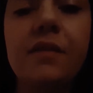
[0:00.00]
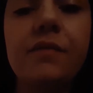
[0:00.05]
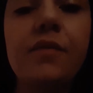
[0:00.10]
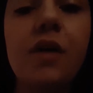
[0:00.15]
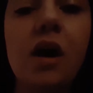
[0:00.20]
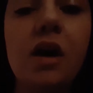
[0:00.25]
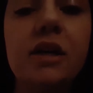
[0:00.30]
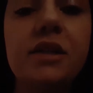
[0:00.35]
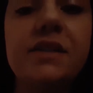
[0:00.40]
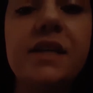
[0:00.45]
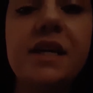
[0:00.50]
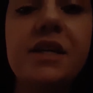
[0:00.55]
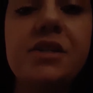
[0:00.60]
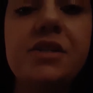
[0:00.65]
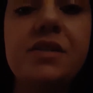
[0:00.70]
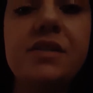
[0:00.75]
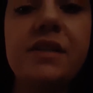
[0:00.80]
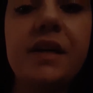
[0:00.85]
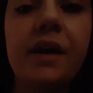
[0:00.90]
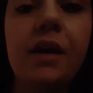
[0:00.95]

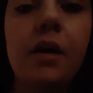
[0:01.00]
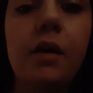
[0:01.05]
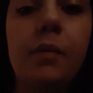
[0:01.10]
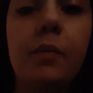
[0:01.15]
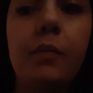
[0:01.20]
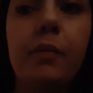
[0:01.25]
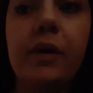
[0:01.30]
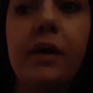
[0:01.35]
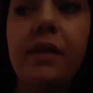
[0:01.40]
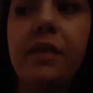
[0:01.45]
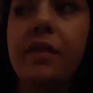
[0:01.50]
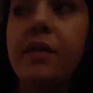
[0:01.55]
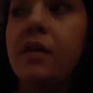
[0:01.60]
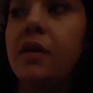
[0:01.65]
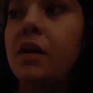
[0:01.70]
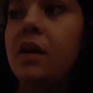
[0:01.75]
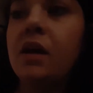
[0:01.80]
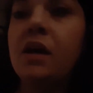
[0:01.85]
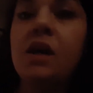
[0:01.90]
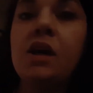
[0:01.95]
connotations that come with
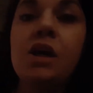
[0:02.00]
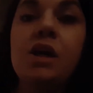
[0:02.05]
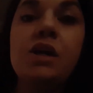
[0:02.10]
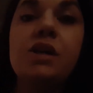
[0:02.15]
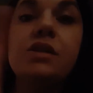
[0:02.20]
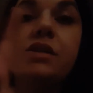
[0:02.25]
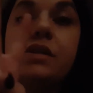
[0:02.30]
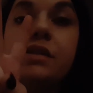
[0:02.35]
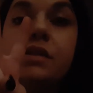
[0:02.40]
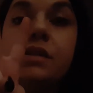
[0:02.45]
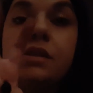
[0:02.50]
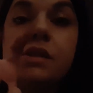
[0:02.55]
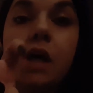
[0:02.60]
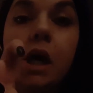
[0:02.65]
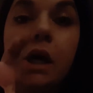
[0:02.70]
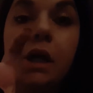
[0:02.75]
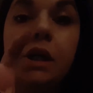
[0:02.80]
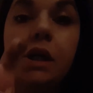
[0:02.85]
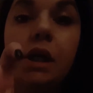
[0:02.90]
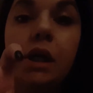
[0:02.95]

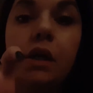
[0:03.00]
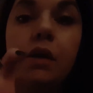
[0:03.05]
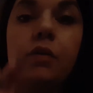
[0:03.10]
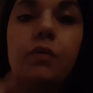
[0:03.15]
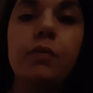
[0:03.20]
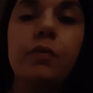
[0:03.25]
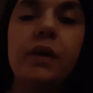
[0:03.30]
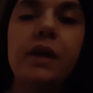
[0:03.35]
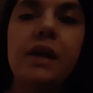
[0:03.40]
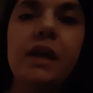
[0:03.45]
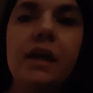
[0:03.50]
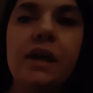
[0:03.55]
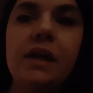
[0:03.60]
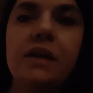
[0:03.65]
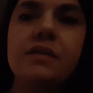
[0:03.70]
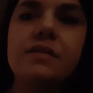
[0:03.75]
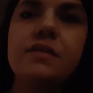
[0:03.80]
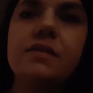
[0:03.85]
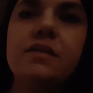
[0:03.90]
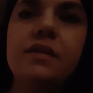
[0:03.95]
psychic
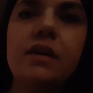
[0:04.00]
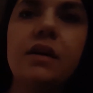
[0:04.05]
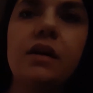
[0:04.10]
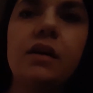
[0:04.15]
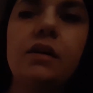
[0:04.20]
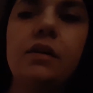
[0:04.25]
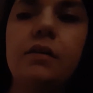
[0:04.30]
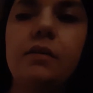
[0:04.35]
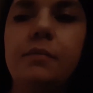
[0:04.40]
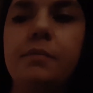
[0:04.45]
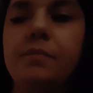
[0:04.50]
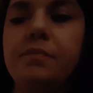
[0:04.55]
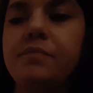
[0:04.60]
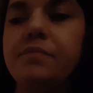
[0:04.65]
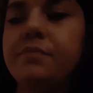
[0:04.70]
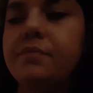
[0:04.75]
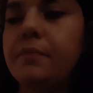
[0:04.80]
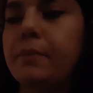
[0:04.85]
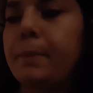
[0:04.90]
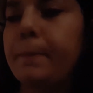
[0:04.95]
readings,
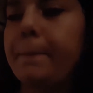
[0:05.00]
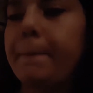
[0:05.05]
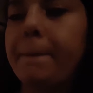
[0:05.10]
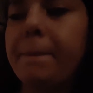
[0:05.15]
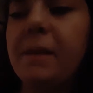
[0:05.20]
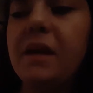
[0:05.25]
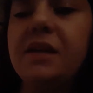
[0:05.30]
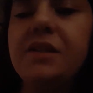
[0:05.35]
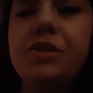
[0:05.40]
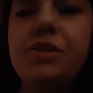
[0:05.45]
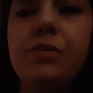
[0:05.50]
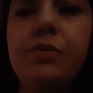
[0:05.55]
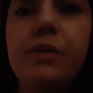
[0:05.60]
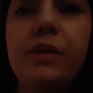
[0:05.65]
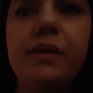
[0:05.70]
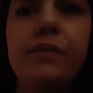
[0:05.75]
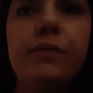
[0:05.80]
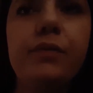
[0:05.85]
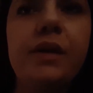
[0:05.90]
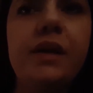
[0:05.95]

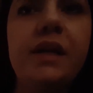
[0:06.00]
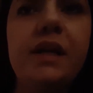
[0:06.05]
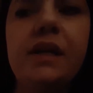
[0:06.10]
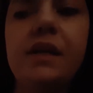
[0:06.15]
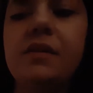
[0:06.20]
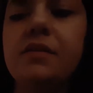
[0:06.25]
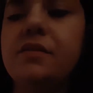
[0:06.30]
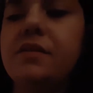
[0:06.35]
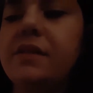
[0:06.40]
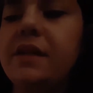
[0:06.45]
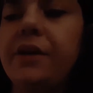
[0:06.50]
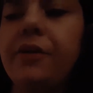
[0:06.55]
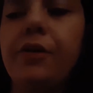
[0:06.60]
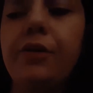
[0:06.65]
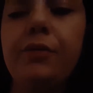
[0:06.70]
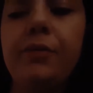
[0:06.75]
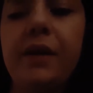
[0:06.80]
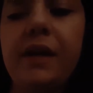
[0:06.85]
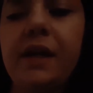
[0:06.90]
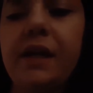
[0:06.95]
intuitive readings,
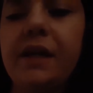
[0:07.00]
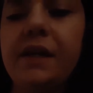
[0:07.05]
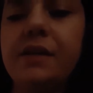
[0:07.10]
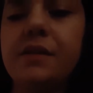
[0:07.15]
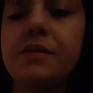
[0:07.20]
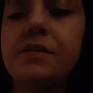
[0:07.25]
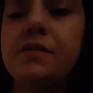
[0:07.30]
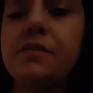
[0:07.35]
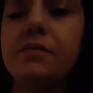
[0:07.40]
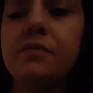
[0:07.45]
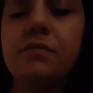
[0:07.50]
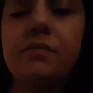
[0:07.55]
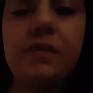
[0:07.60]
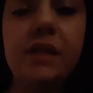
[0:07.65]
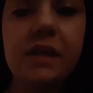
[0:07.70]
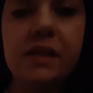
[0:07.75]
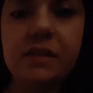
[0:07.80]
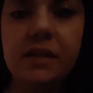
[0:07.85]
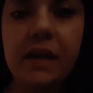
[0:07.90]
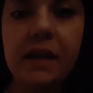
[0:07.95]
tarot readings,
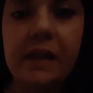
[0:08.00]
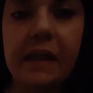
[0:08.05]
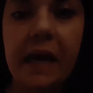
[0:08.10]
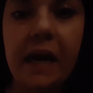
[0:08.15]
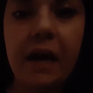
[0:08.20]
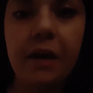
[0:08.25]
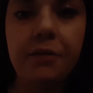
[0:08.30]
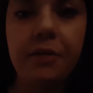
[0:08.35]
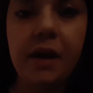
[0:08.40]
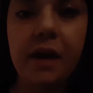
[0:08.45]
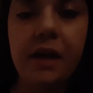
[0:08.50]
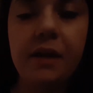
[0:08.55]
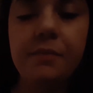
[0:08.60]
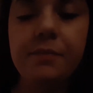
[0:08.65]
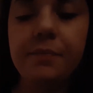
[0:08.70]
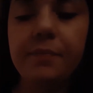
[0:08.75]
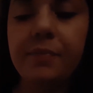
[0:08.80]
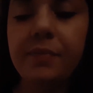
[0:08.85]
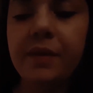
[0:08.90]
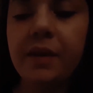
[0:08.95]
things like that,
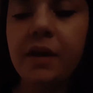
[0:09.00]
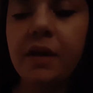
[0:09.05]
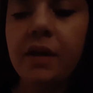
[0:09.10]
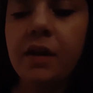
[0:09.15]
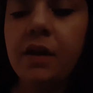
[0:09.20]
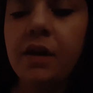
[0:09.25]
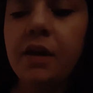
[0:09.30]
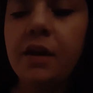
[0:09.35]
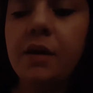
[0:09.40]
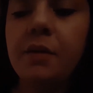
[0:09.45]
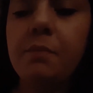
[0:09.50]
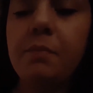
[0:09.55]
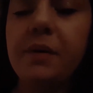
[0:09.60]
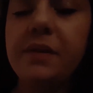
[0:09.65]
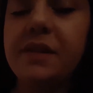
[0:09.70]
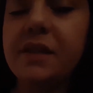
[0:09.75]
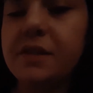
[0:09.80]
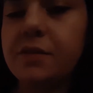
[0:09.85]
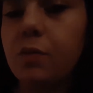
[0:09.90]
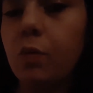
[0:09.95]
right?
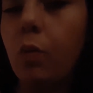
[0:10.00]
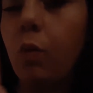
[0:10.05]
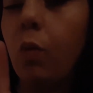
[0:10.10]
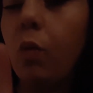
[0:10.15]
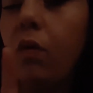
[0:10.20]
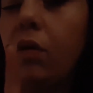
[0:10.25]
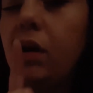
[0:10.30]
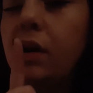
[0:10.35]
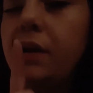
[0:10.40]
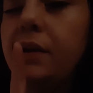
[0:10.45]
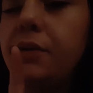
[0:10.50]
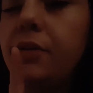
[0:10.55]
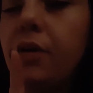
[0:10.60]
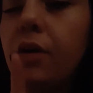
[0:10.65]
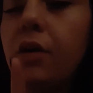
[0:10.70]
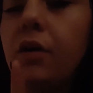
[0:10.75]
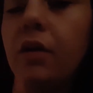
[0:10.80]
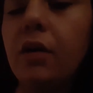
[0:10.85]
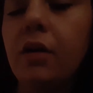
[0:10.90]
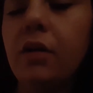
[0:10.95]
But this one
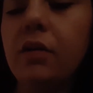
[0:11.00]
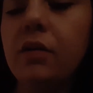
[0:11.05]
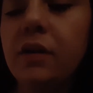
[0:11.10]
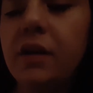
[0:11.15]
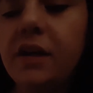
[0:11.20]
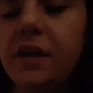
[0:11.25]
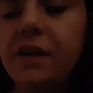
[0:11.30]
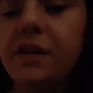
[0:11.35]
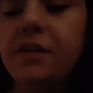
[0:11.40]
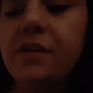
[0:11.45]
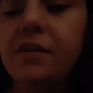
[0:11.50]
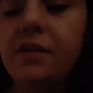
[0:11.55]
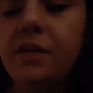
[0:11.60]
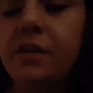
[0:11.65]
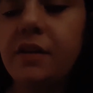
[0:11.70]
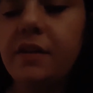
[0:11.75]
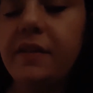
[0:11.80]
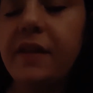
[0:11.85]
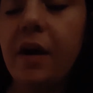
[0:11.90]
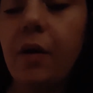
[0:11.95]
girl
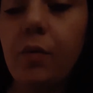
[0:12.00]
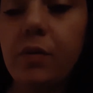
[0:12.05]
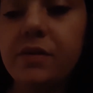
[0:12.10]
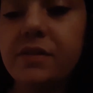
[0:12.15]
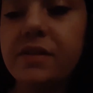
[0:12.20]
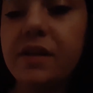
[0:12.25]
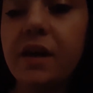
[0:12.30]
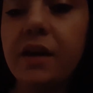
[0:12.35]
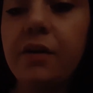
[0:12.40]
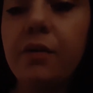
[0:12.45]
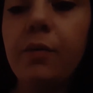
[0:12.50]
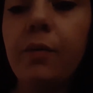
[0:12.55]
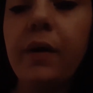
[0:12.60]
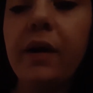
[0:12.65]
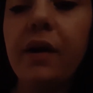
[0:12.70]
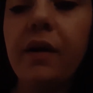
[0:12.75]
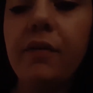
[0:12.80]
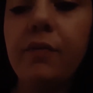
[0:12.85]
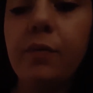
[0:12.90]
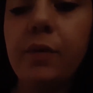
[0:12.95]
that was
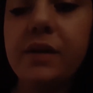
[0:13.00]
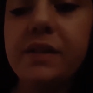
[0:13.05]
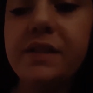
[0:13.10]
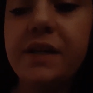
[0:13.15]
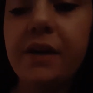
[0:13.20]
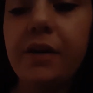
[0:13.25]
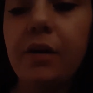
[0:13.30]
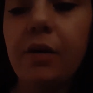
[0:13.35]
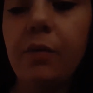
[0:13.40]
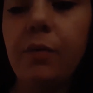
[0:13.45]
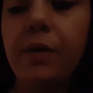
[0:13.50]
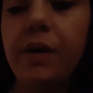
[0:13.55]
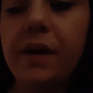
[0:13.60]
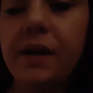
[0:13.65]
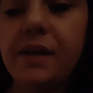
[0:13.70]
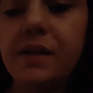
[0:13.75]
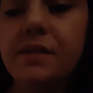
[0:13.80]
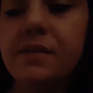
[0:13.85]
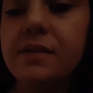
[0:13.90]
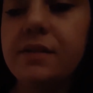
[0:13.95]
unaware of what tarot
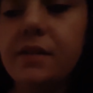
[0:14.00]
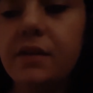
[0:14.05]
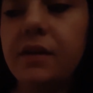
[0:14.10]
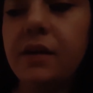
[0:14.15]
was,